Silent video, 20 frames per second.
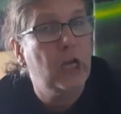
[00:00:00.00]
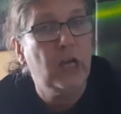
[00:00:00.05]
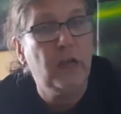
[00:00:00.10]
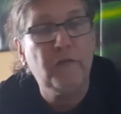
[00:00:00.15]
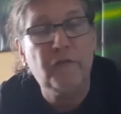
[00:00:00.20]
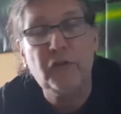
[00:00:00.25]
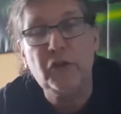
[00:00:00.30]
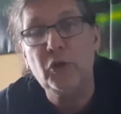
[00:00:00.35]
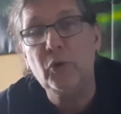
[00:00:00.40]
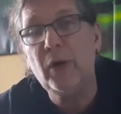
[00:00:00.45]

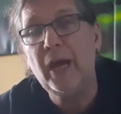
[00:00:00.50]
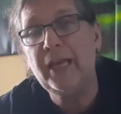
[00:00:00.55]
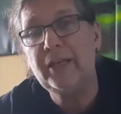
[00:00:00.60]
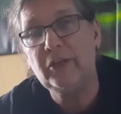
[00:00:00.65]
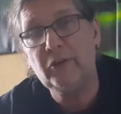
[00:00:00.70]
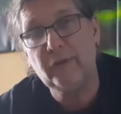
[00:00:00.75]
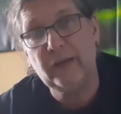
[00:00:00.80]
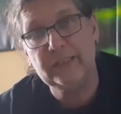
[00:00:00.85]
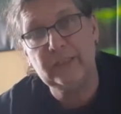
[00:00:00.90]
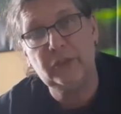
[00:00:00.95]
If you had a
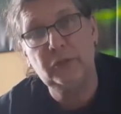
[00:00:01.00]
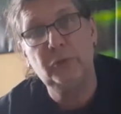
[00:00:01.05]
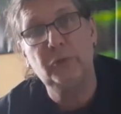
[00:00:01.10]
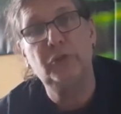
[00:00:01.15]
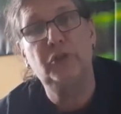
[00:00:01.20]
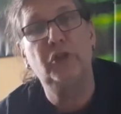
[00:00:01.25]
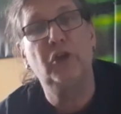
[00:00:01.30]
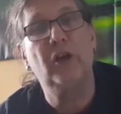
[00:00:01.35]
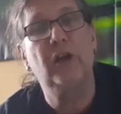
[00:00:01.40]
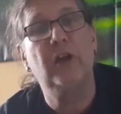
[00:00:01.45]
gratitude
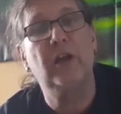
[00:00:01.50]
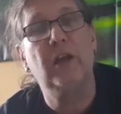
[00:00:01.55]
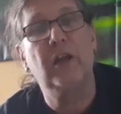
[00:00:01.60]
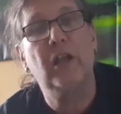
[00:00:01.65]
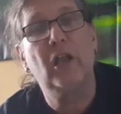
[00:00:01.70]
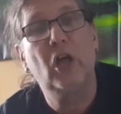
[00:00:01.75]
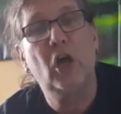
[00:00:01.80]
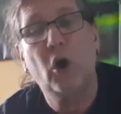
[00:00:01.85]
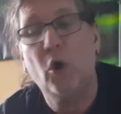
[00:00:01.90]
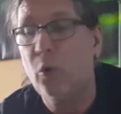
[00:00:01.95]
journal,
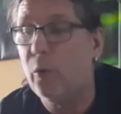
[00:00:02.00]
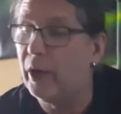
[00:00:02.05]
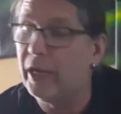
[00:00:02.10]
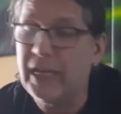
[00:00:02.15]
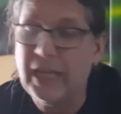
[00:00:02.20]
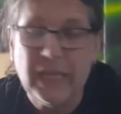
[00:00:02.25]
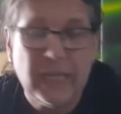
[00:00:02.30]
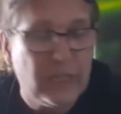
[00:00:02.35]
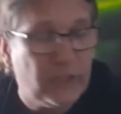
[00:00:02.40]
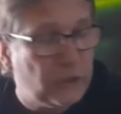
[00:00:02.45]
or
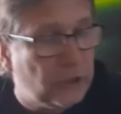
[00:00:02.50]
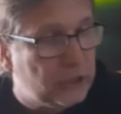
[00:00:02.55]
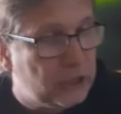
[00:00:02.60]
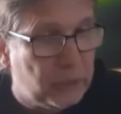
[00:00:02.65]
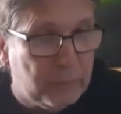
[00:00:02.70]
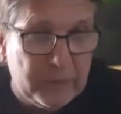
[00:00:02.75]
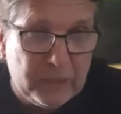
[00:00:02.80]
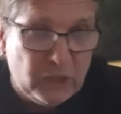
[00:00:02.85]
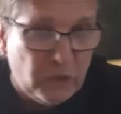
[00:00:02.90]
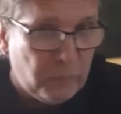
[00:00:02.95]
just
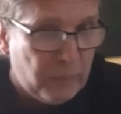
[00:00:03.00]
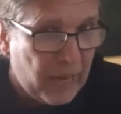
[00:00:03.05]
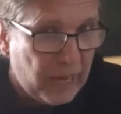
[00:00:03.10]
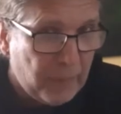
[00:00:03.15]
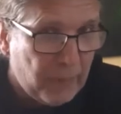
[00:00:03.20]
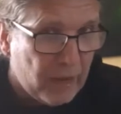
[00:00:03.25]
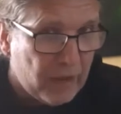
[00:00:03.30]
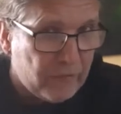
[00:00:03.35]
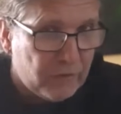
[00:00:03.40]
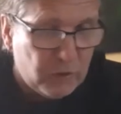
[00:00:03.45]
a piece of
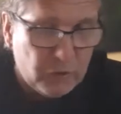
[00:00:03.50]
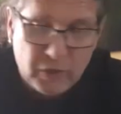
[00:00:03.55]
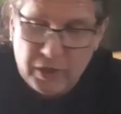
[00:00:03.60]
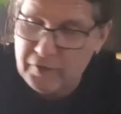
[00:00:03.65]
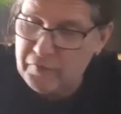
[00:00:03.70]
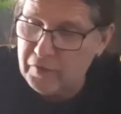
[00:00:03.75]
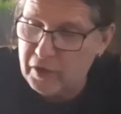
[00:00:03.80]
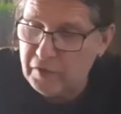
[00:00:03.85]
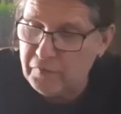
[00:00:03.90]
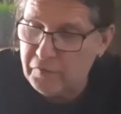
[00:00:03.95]
paper, if you
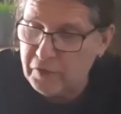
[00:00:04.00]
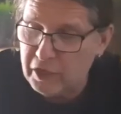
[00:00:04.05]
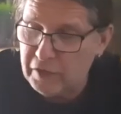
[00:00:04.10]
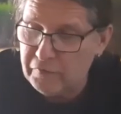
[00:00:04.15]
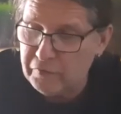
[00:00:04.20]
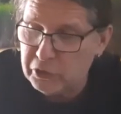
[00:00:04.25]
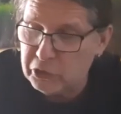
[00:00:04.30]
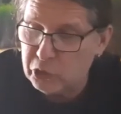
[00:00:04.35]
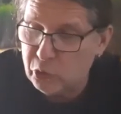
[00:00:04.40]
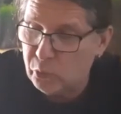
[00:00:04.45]
if if,
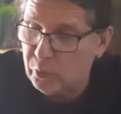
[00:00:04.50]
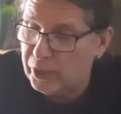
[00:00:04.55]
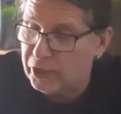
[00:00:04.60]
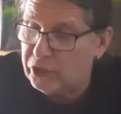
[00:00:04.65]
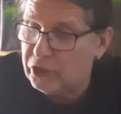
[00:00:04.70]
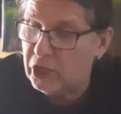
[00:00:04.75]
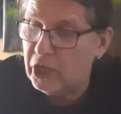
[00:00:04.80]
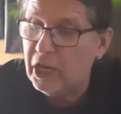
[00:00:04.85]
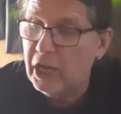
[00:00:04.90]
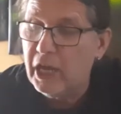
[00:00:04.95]
if you so
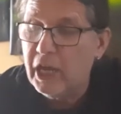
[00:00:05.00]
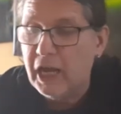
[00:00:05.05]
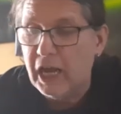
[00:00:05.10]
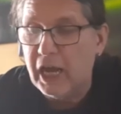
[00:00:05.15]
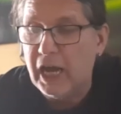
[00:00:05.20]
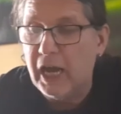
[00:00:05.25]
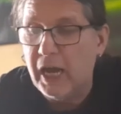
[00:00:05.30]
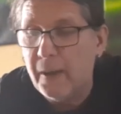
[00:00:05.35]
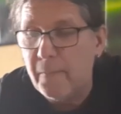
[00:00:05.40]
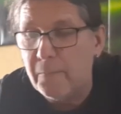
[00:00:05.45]
wish,
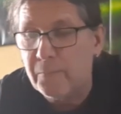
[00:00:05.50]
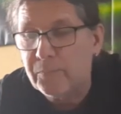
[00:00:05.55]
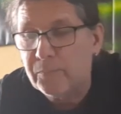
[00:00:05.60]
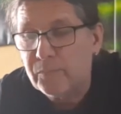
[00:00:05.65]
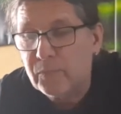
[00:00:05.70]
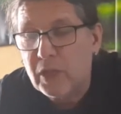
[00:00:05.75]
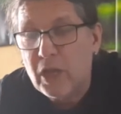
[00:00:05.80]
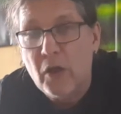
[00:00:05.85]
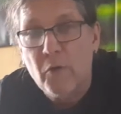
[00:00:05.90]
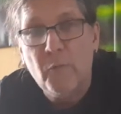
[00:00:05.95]
um,
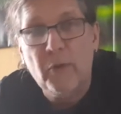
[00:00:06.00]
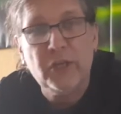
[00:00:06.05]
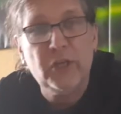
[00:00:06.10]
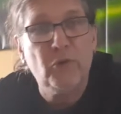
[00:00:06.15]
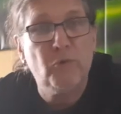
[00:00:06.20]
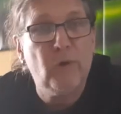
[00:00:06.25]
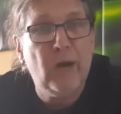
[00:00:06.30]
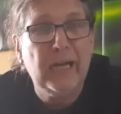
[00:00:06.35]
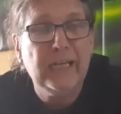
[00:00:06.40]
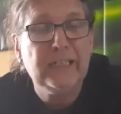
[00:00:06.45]
where
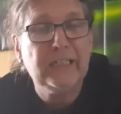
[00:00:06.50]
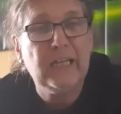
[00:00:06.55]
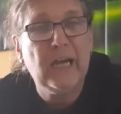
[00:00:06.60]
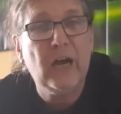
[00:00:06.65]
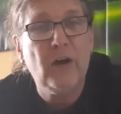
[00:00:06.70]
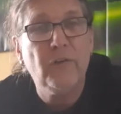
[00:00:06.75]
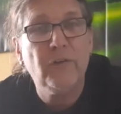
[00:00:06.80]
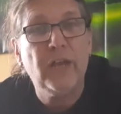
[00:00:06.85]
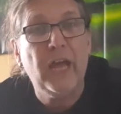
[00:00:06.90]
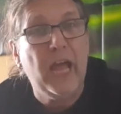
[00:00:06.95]
you write
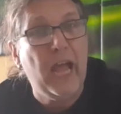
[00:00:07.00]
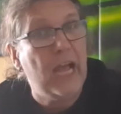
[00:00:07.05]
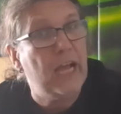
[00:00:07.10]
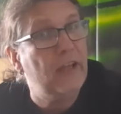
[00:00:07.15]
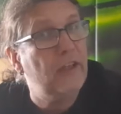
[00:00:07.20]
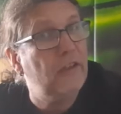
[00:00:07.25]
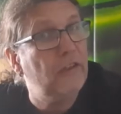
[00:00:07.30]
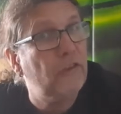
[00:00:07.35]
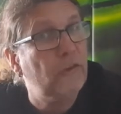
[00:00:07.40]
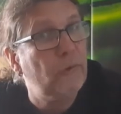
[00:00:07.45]
down
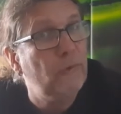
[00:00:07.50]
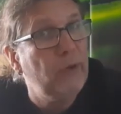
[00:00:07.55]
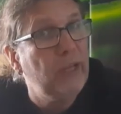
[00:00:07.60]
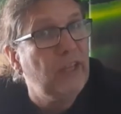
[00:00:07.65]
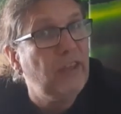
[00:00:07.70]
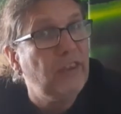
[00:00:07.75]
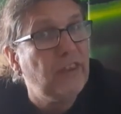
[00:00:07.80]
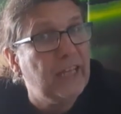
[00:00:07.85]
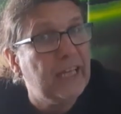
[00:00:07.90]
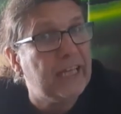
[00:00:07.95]

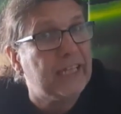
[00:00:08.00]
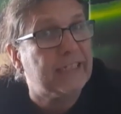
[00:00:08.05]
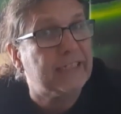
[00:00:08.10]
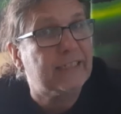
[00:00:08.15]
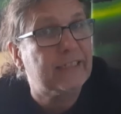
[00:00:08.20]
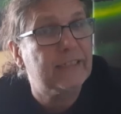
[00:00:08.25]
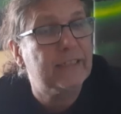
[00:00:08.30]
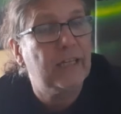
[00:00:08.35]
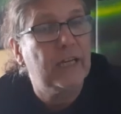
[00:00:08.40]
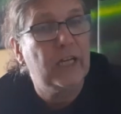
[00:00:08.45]
three
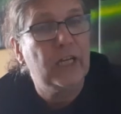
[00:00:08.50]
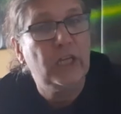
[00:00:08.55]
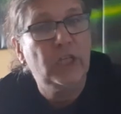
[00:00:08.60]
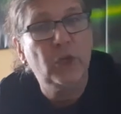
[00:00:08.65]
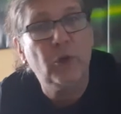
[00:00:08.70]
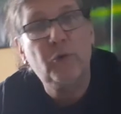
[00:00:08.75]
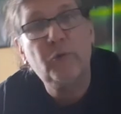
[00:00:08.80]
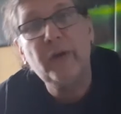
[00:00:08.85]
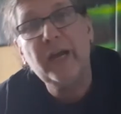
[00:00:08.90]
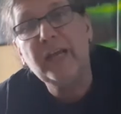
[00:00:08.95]
things
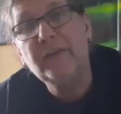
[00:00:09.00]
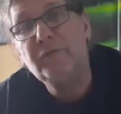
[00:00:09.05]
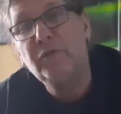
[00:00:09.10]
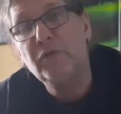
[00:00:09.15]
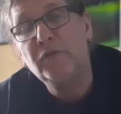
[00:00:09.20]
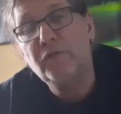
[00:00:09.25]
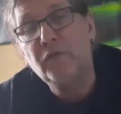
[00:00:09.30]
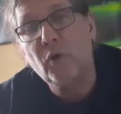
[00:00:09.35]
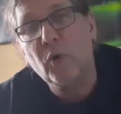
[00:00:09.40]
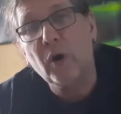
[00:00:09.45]
you're
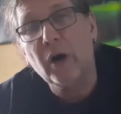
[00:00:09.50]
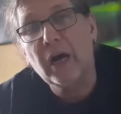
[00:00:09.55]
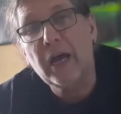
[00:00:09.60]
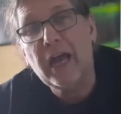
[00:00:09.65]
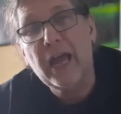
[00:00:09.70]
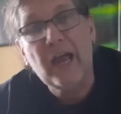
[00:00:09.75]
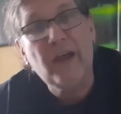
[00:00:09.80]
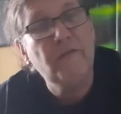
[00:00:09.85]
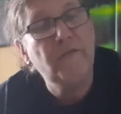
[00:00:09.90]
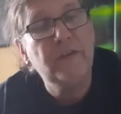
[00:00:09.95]
grateful for
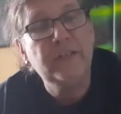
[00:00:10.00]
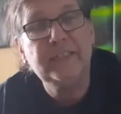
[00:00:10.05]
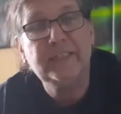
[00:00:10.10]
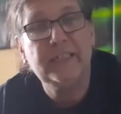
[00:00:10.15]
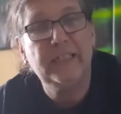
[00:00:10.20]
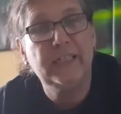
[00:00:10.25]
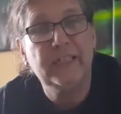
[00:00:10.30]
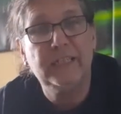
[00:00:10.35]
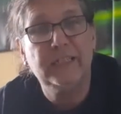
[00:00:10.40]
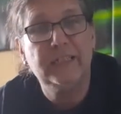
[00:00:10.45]
every
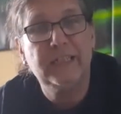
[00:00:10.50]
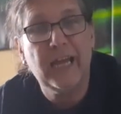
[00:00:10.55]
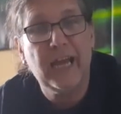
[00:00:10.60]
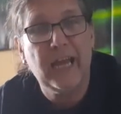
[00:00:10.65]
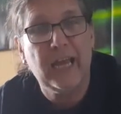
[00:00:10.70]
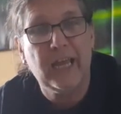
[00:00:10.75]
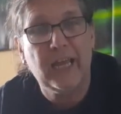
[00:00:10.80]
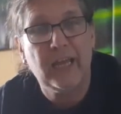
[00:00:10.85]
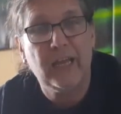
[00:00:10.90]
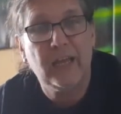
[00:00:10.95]
single
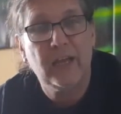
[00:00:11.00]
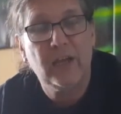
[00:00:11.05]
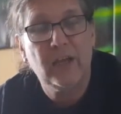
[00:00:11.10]
day,